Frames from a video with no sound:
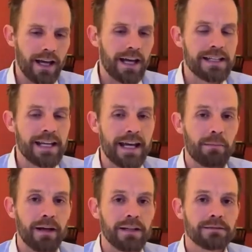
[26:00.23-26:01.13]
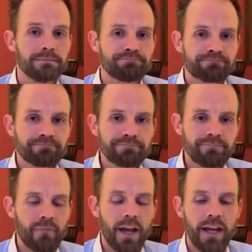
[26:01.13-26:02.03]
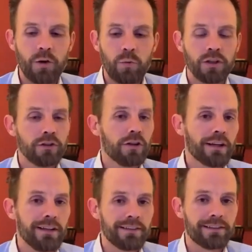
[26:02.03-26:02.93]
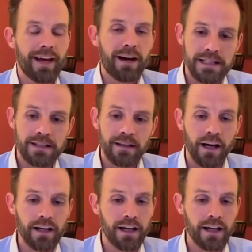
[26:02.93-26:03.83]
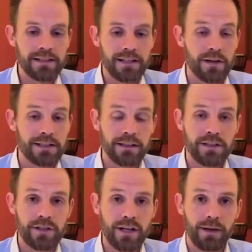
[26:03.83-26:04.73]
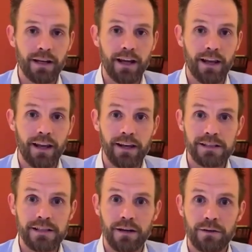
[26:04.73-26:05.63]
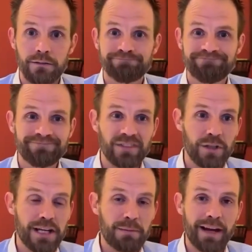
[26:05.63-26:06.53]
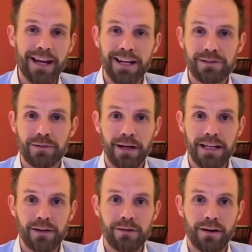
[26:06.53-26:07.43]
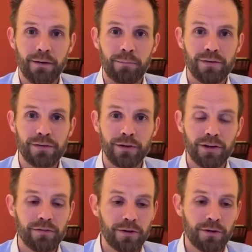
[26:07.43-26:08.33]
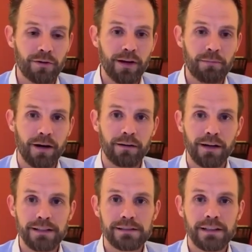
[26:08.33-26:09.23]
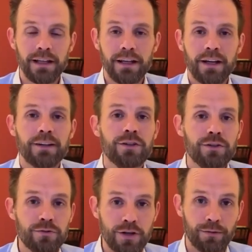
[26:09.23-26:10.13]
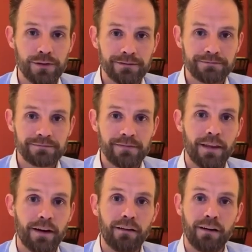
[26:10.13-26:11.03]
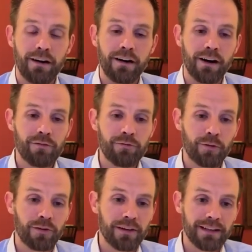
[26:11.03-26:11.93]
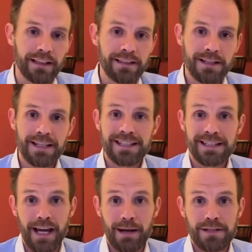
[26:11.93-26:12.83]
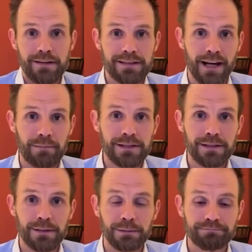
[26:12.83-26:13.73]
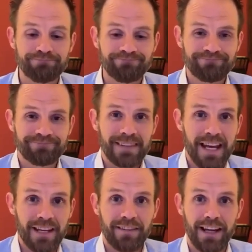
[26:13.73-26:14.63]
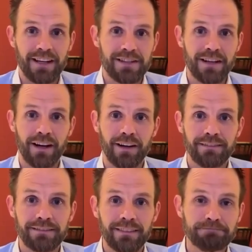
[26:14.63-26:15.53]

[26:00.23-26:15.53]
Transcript: a database. It will look and sound as though it's legitimate and as though you need to pay extra money in order to preserve your trademark rights. You don't. There are, unfortunately, scams that are set up to take advantage of